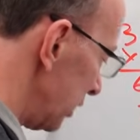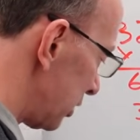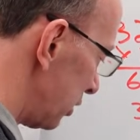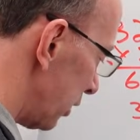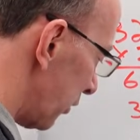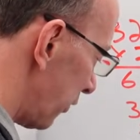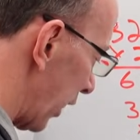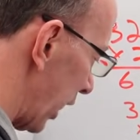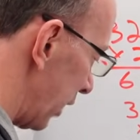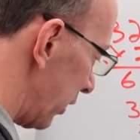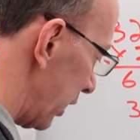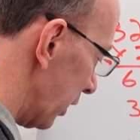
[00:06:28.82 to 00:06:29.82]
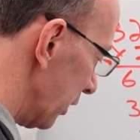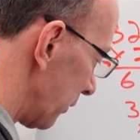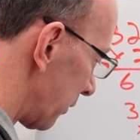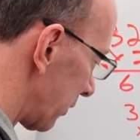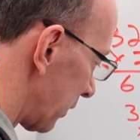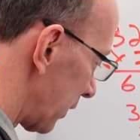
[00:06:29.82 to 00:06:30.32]
do the 5 here.
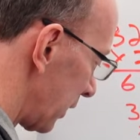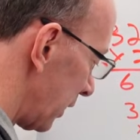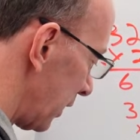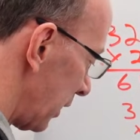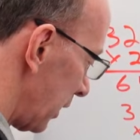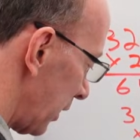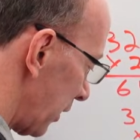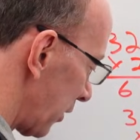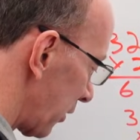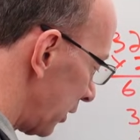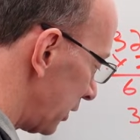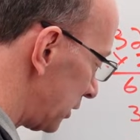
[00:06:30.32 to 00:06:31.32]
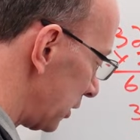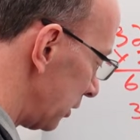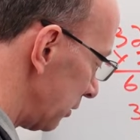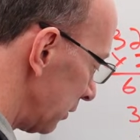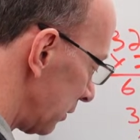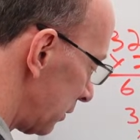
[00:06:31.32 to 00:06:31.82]

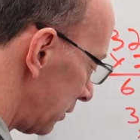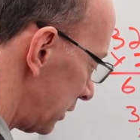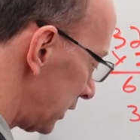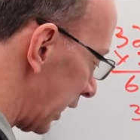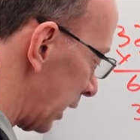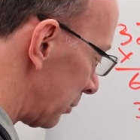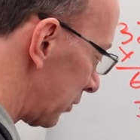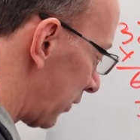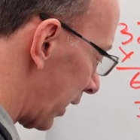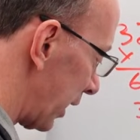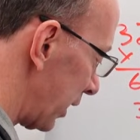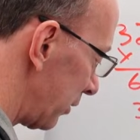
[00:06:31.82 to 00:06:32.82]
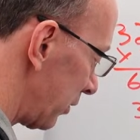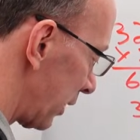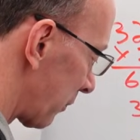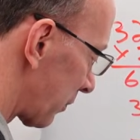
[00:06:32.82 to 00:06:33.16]
32 times 5.